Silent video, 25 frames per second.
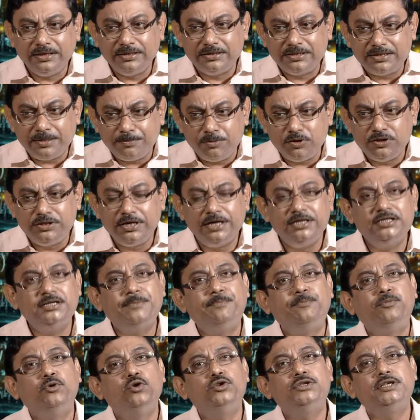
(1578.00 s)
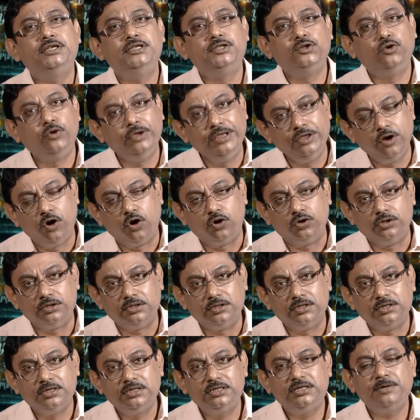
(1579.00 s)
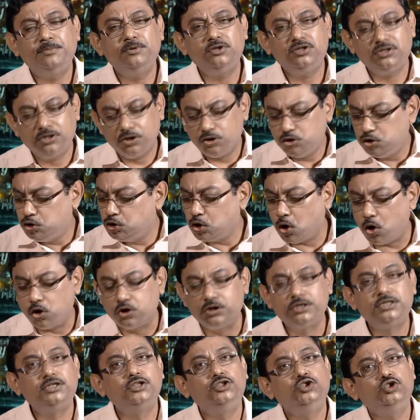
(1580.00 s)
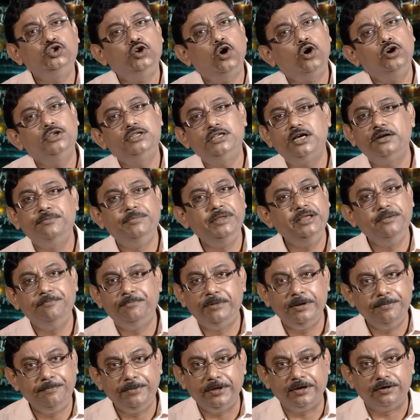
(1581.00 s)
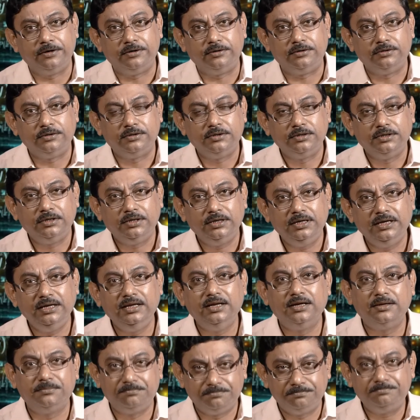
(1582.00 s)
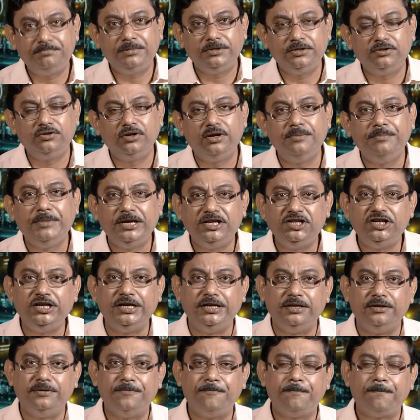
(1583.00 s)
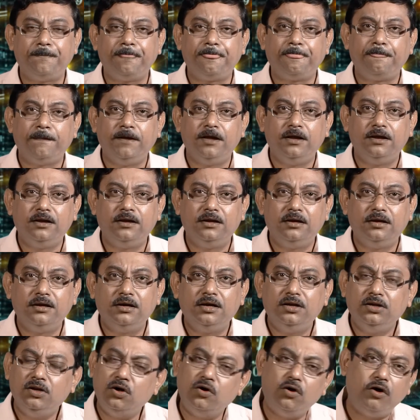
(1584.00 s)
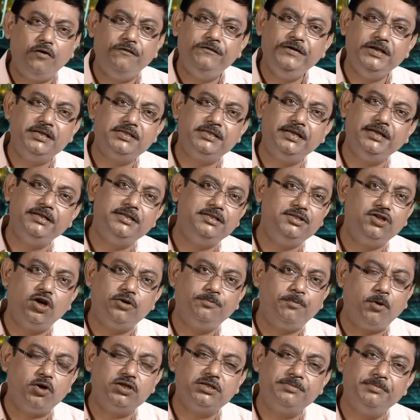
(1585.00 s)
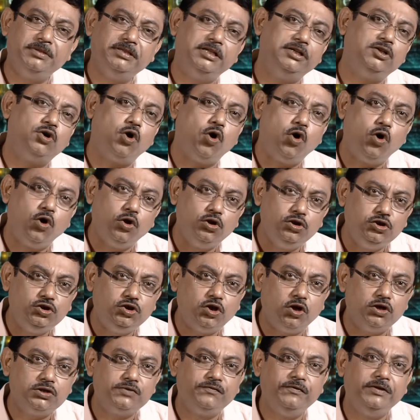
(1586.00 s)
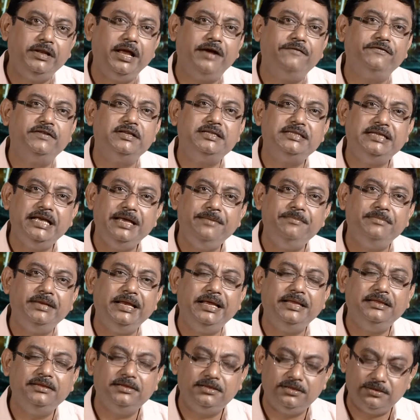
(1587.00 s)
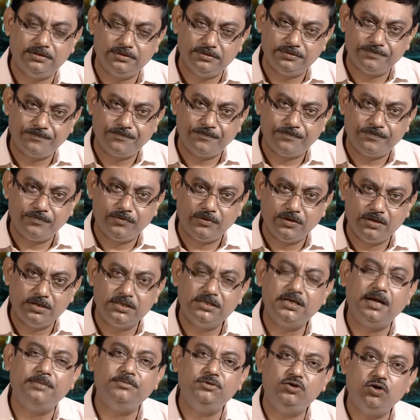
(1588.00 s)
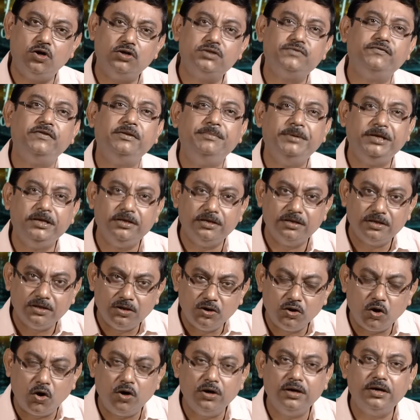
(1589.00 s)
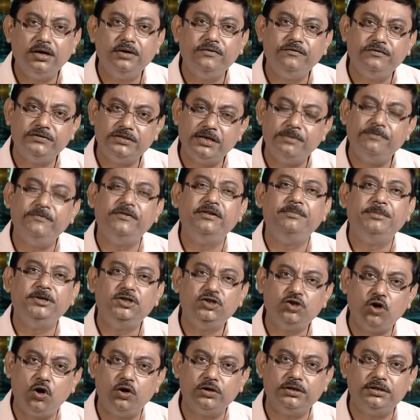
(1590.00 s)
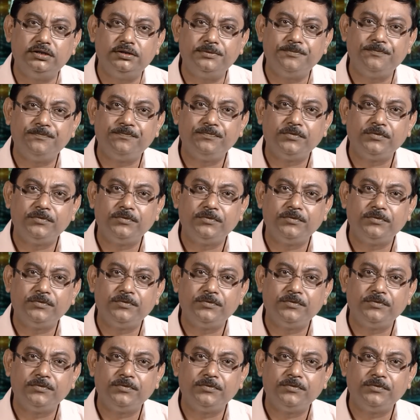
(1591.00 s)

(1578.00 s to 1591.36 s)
Suppose there is a process going on, suppose chalks are being prepared in a particular machine. Now obviously it's not possible that all chalks will have the same length. Some chalks will be longer, some will be shorter.